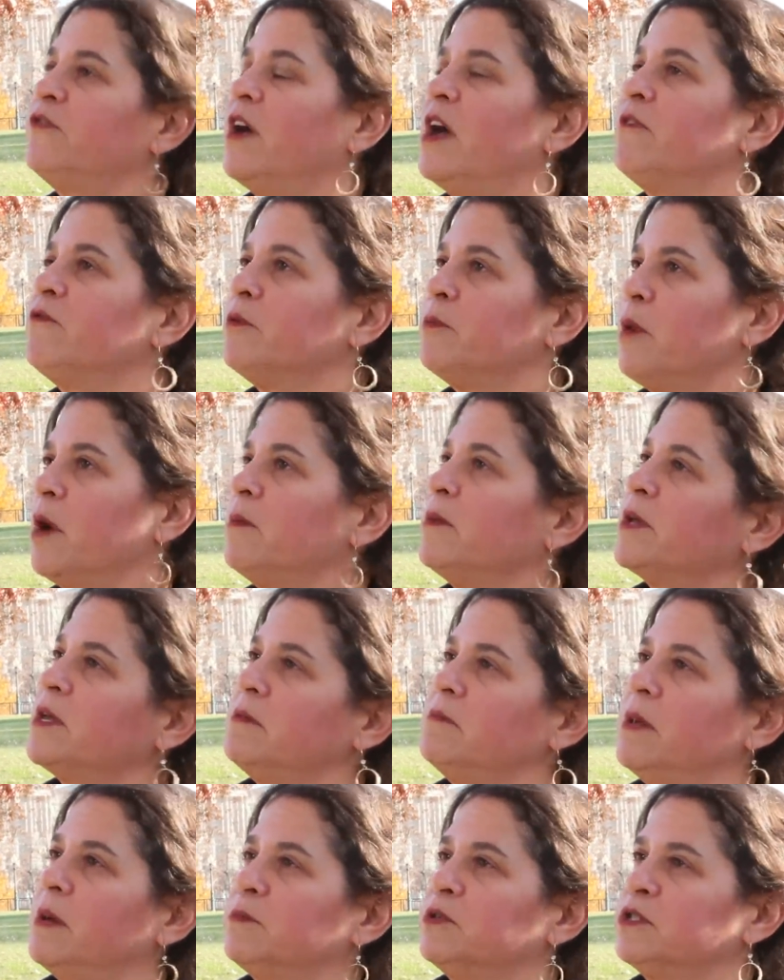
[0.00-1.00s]
five
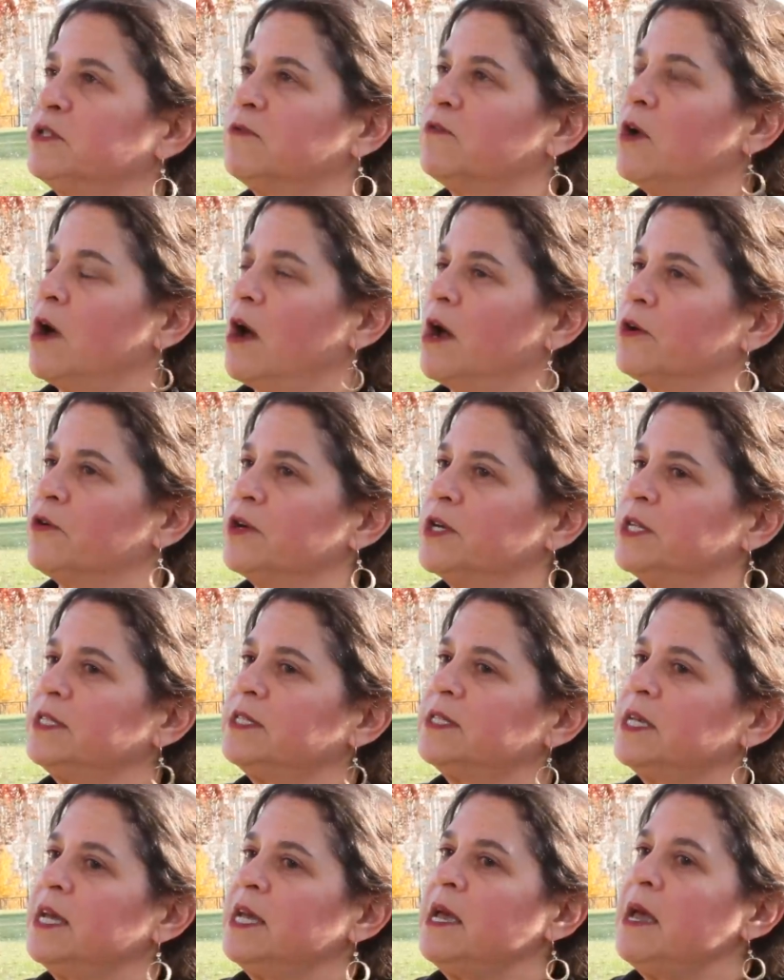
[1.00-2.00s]
Republican members of
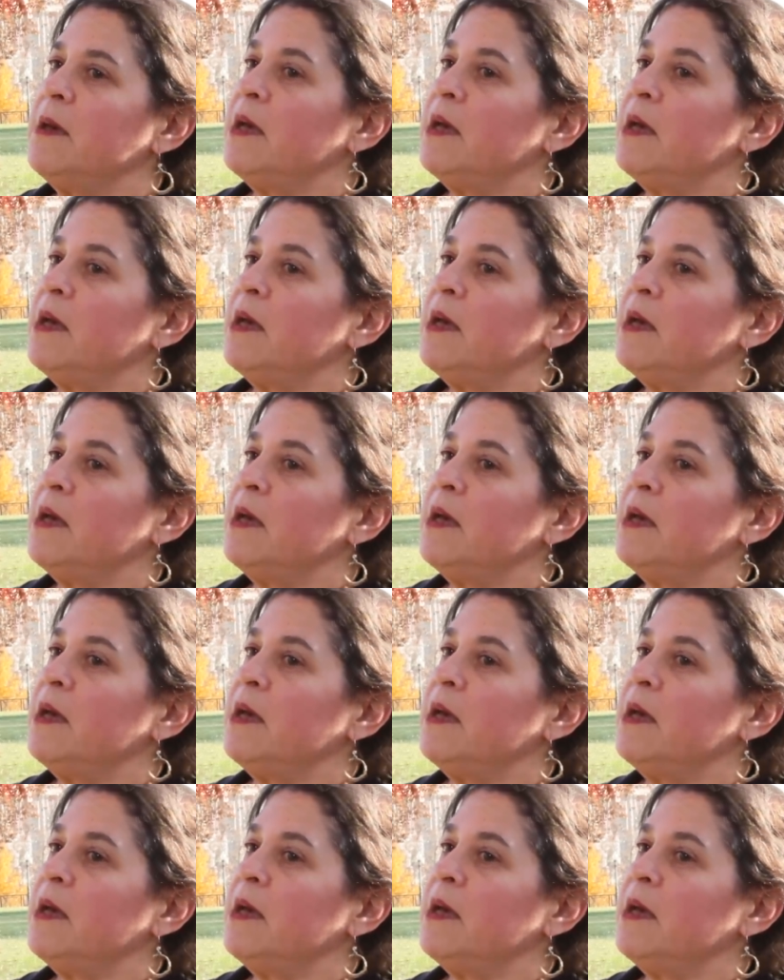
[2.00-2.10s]
Congress,